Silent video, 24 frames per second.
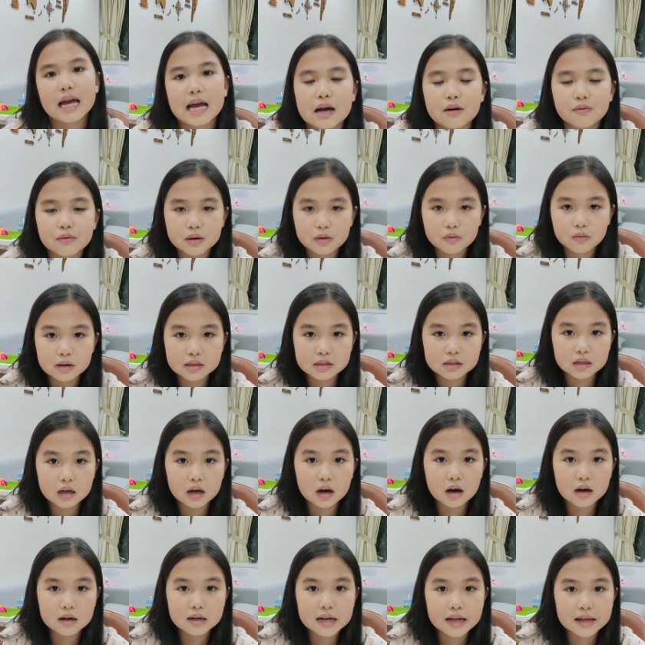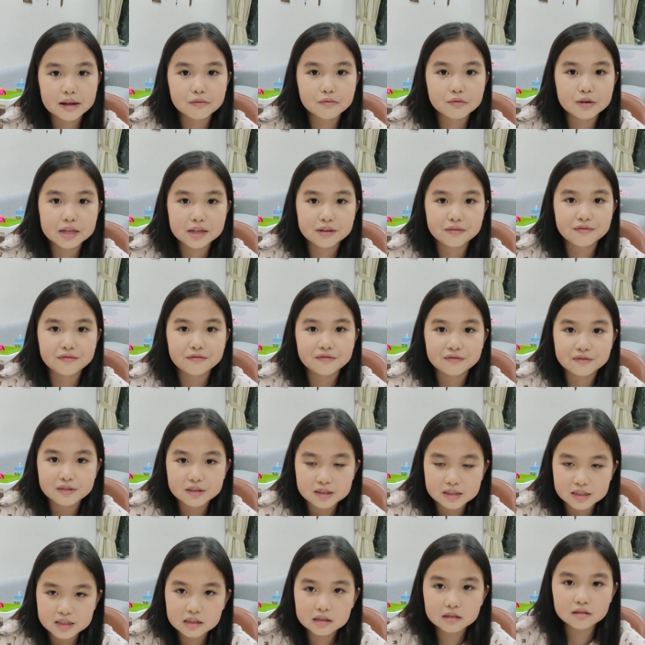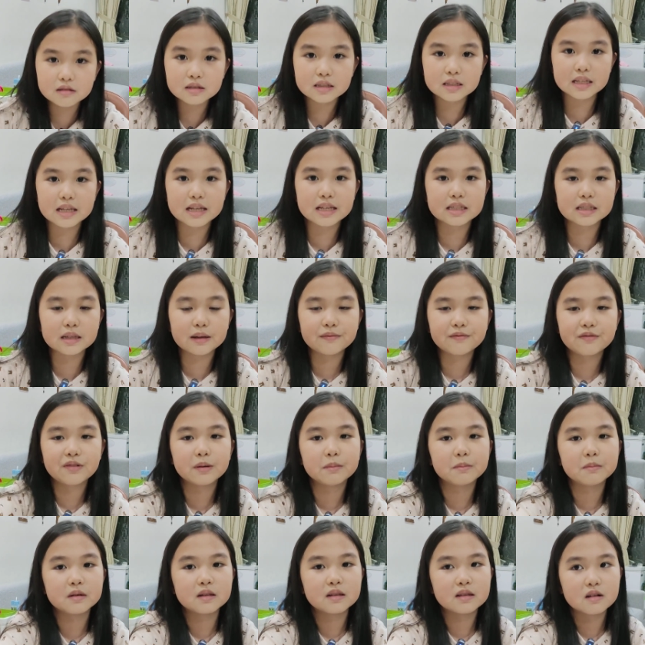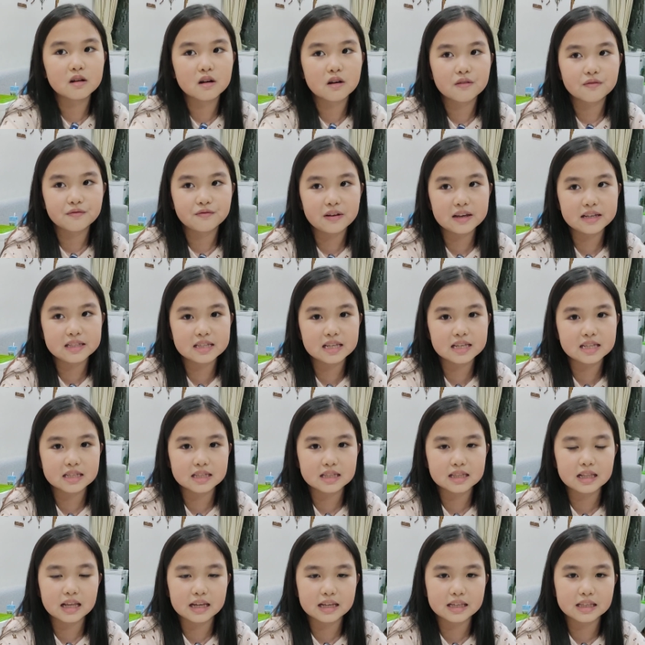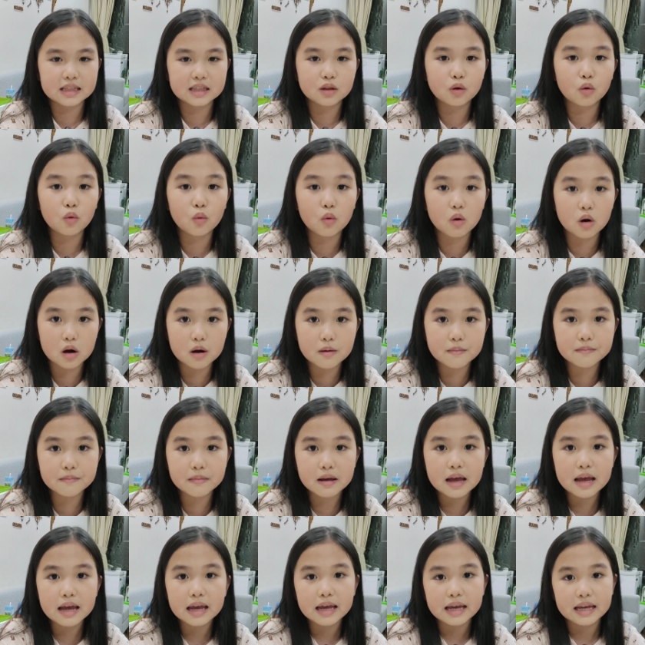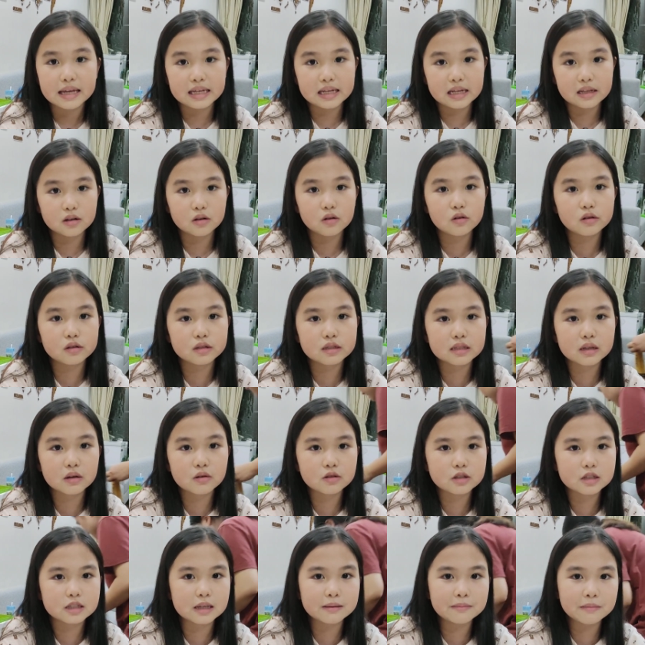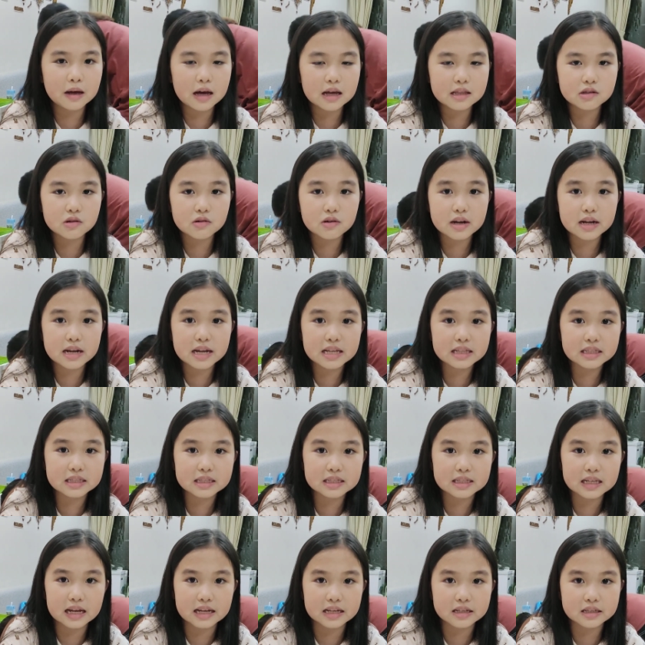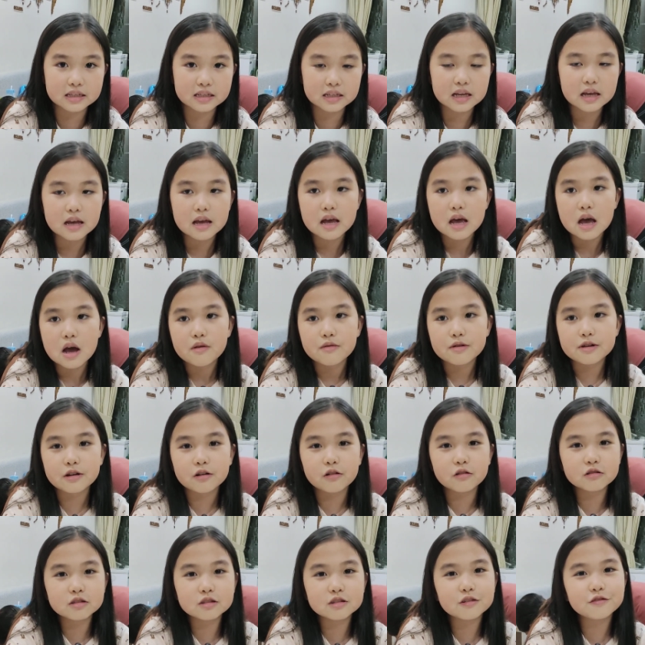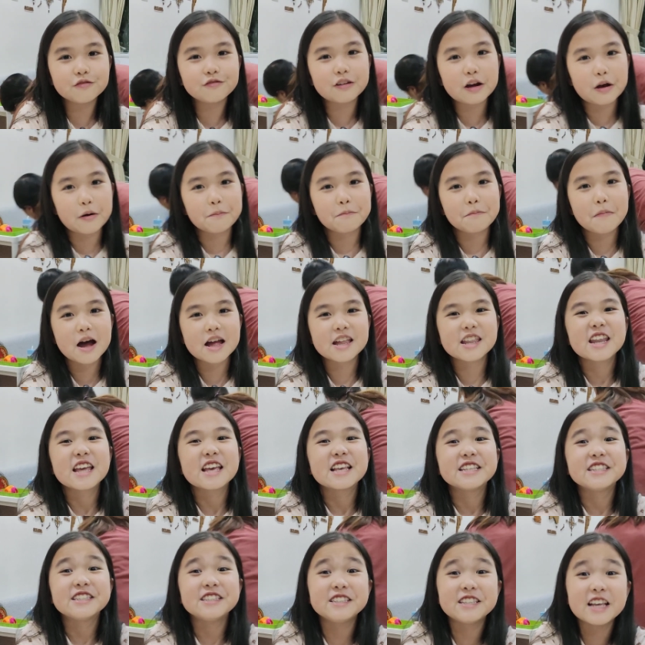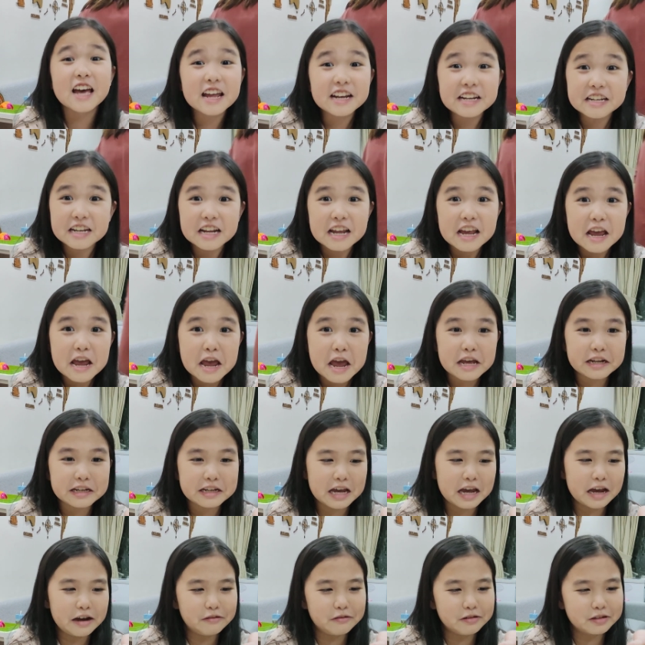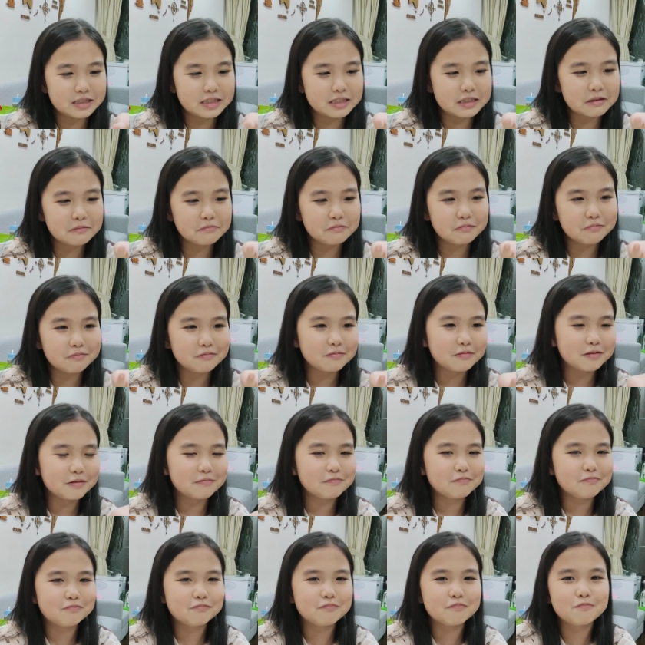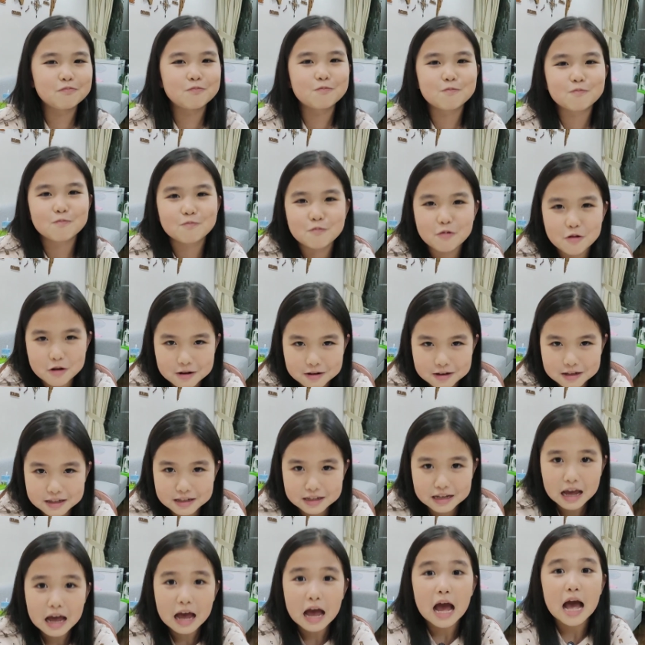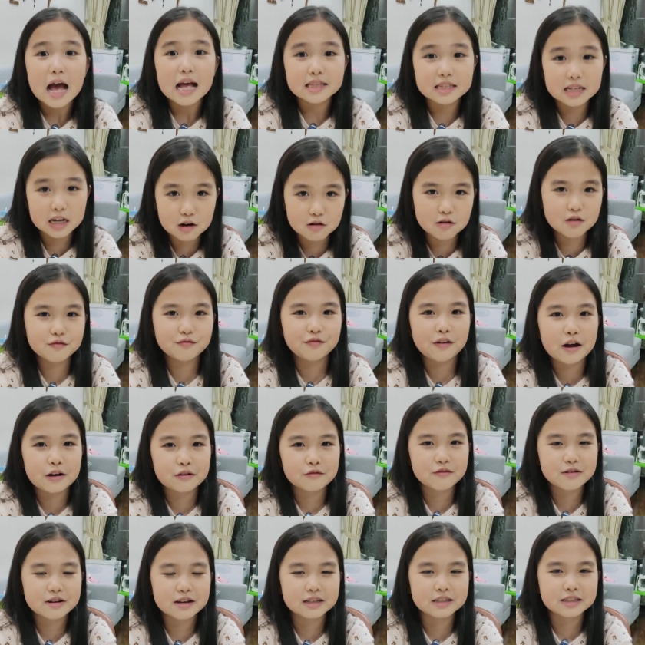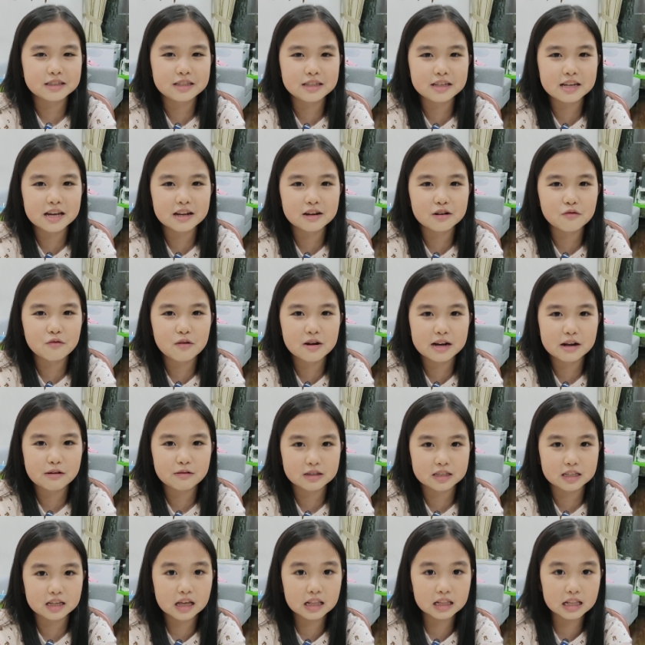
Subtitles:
And we went on and we still see some familiar faces like the worm and also some other insects. We also found bat Z, and I was pretty terrified when I see it when I was